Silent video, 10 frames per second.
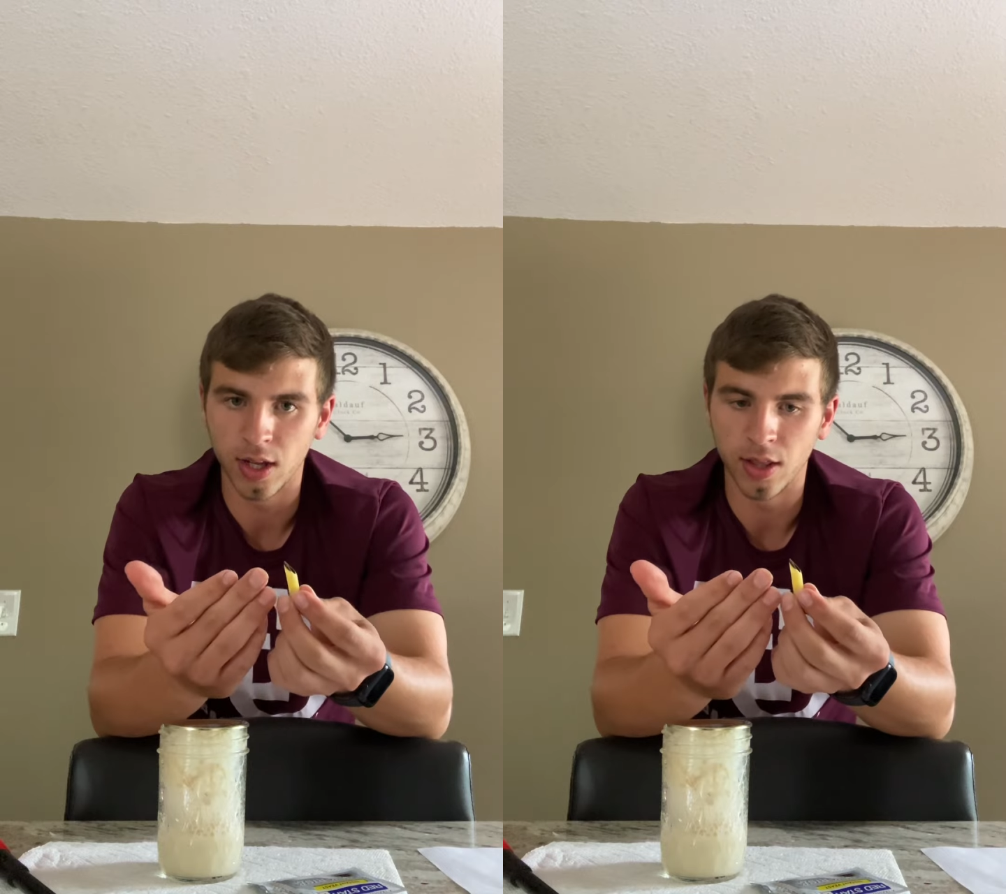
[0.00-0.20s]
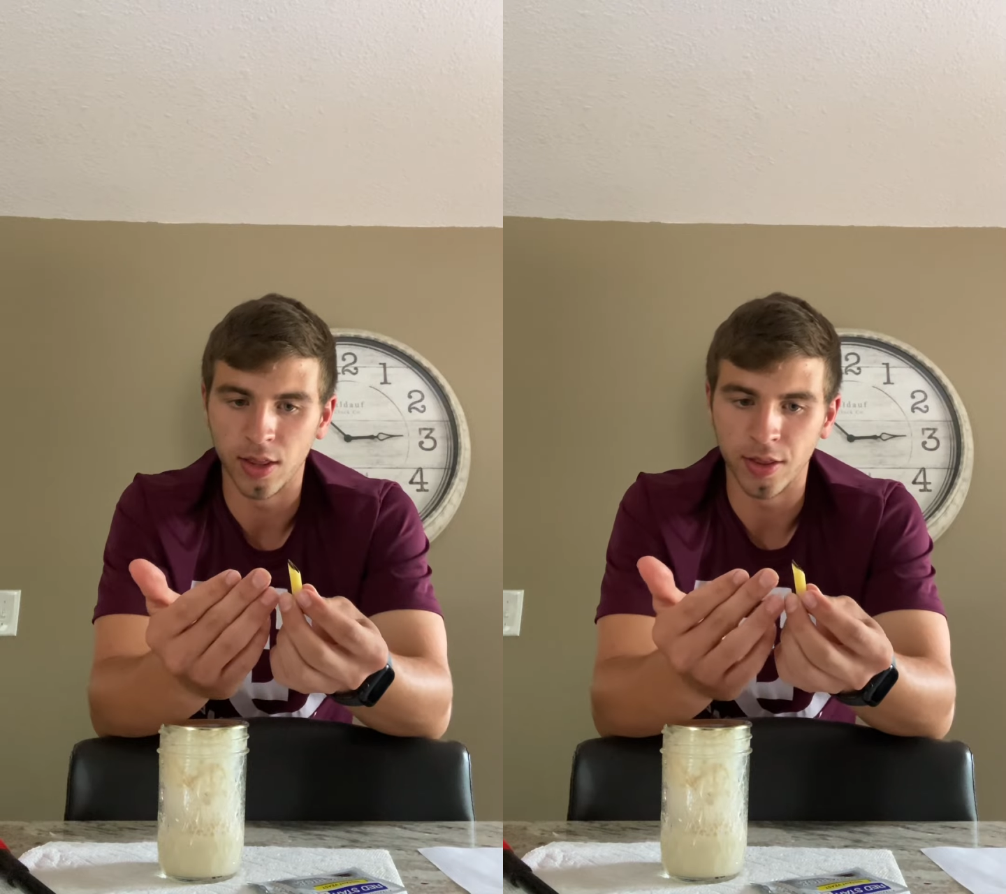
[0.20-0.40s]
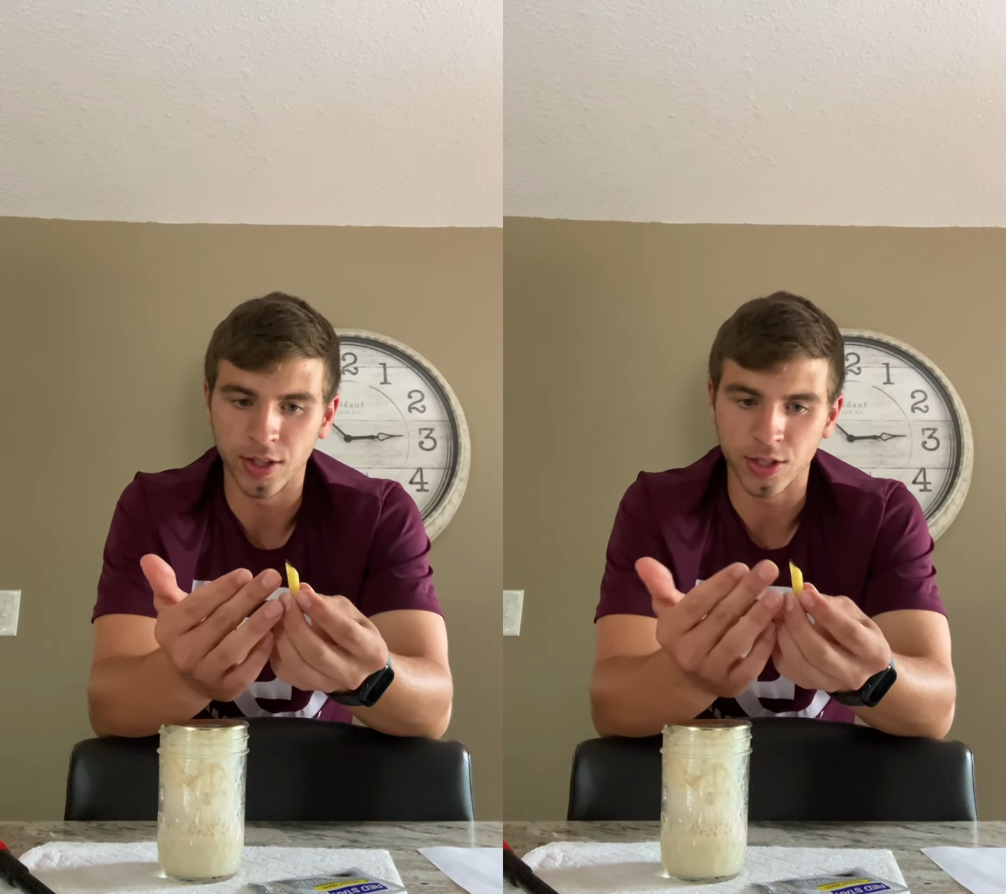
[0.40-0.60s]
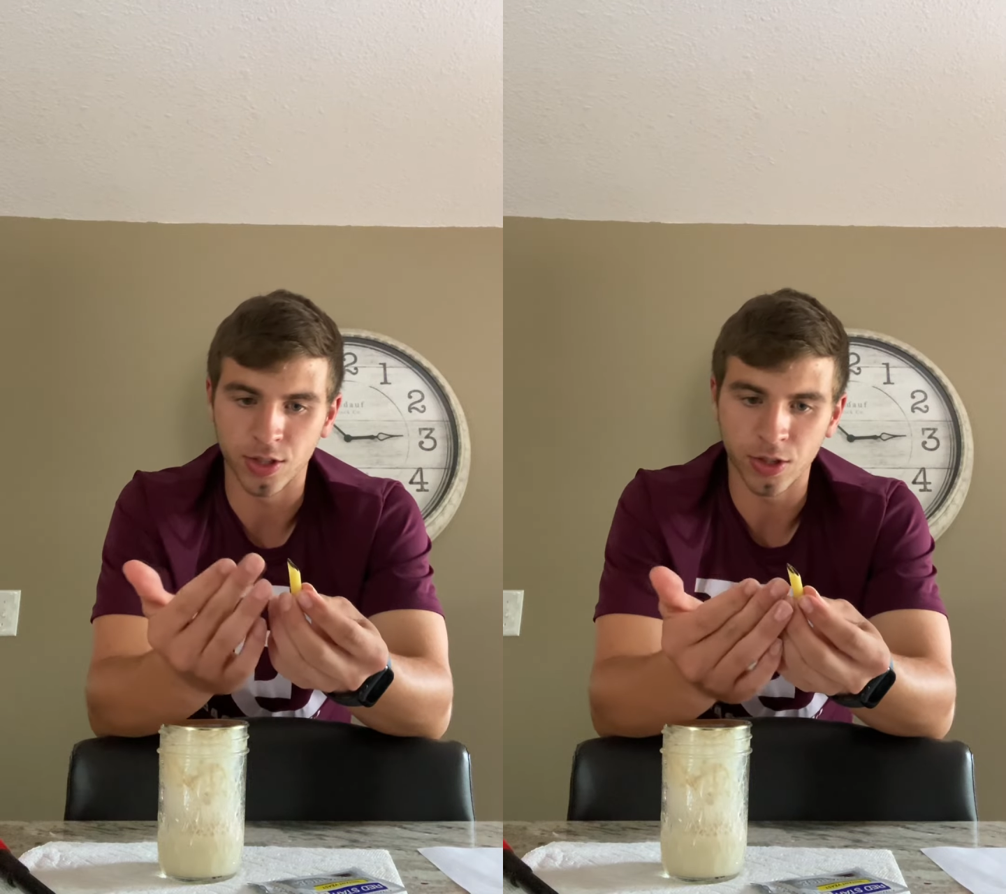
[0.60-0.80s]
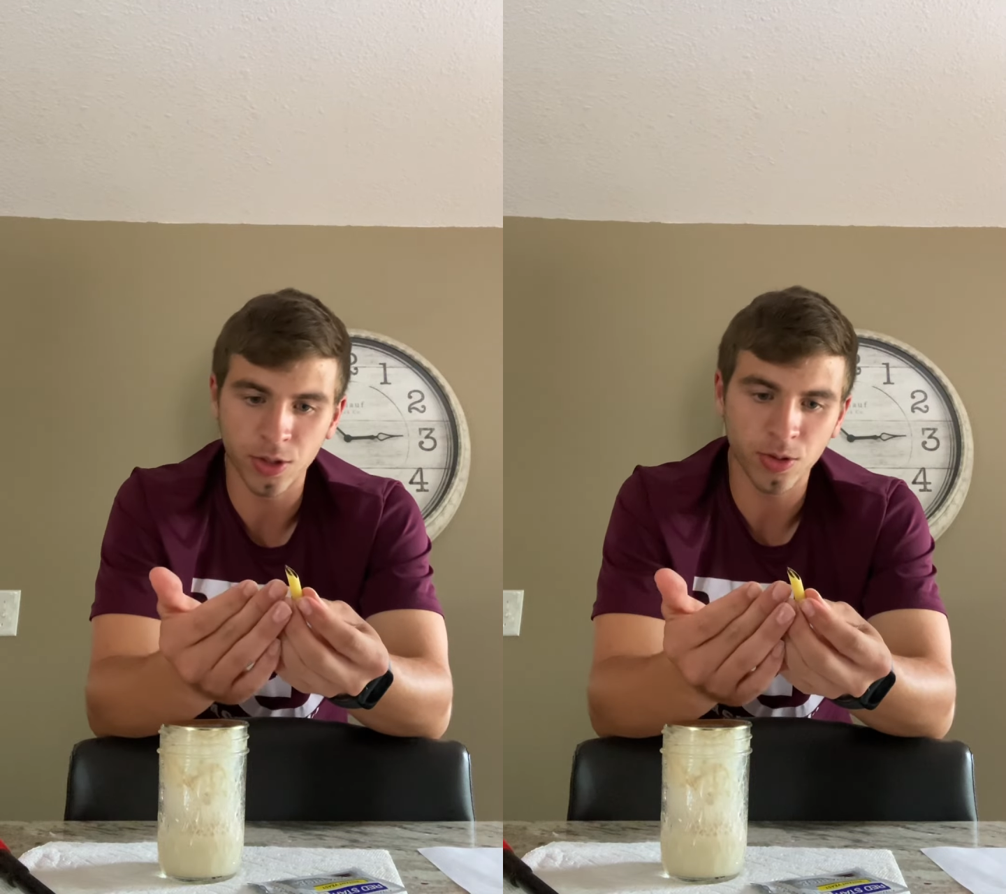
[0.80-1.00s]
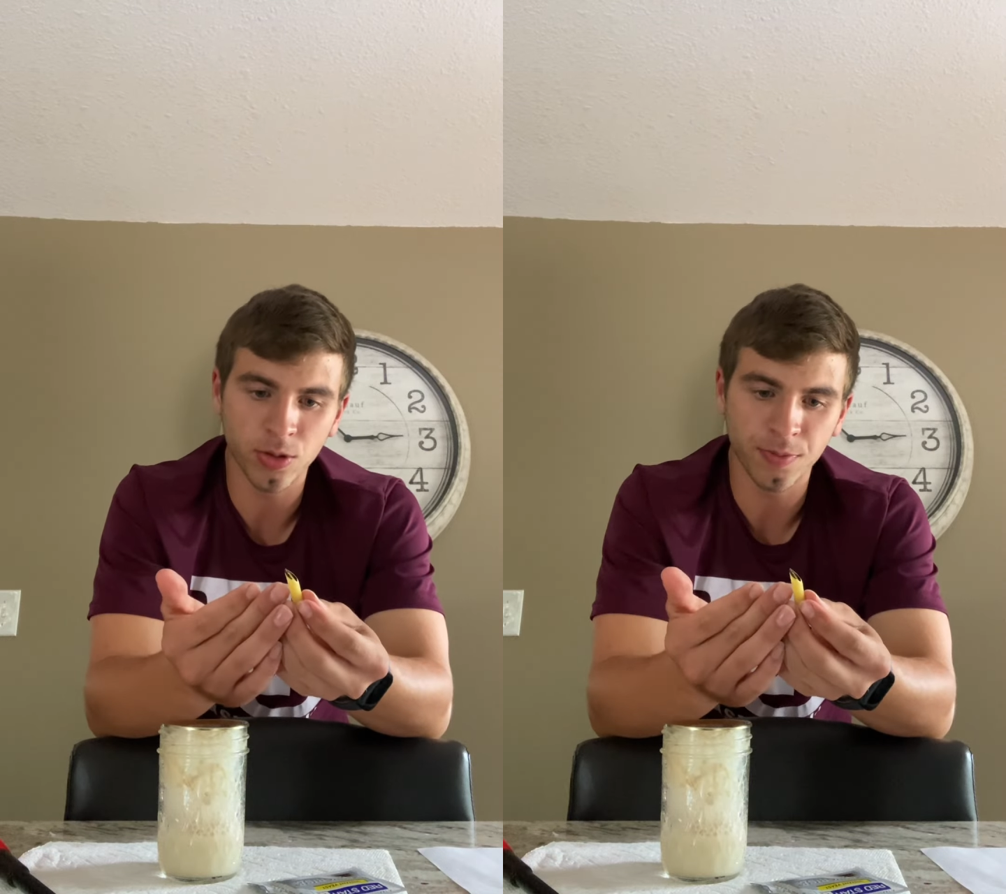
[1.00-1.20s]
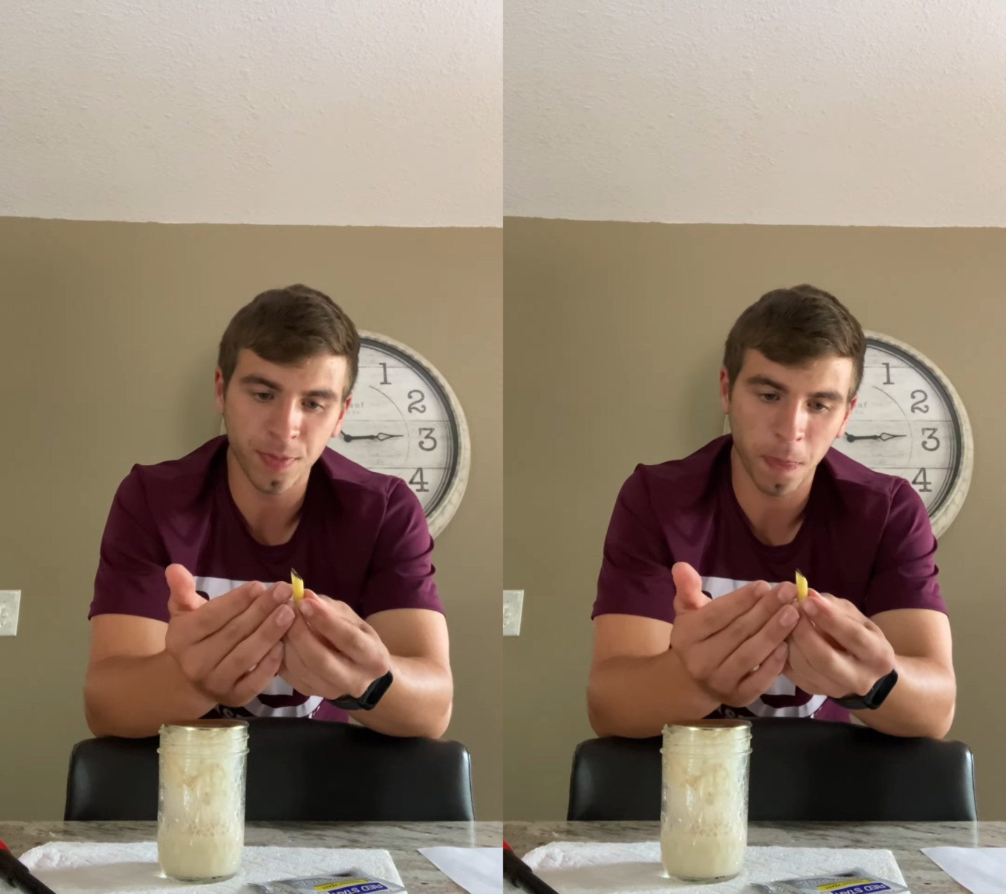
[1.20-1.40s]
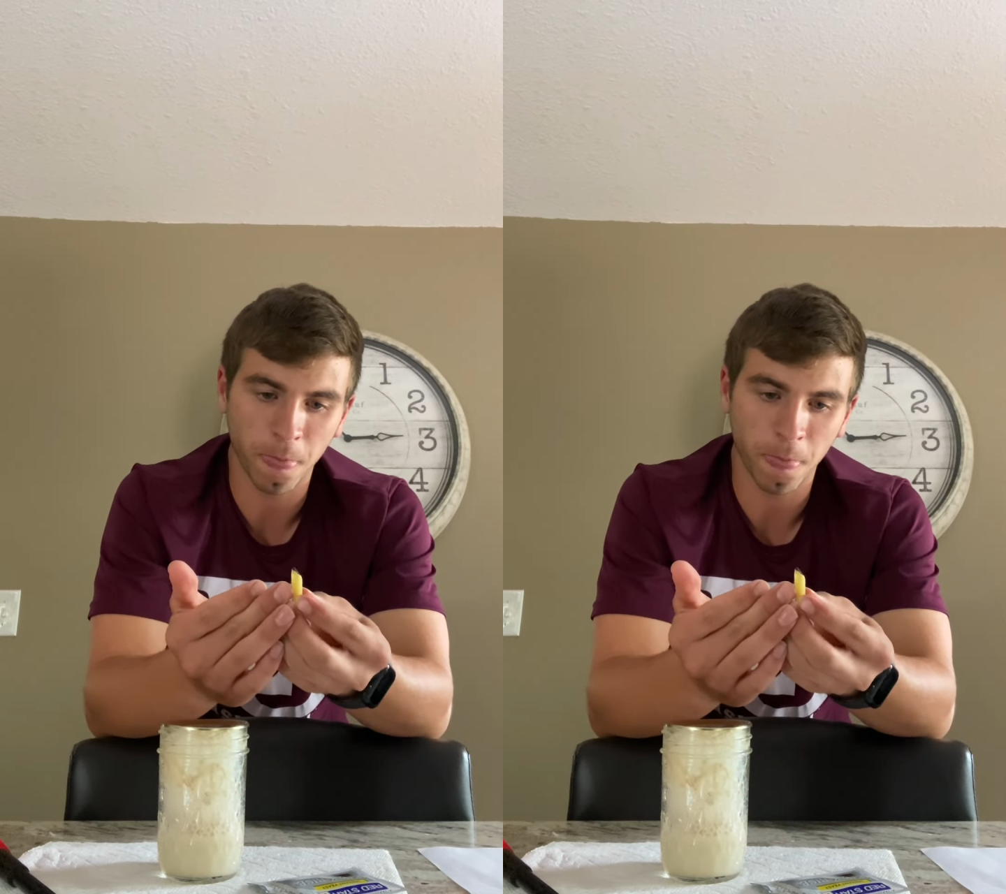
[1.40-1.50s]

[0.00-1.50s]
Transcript: this noodle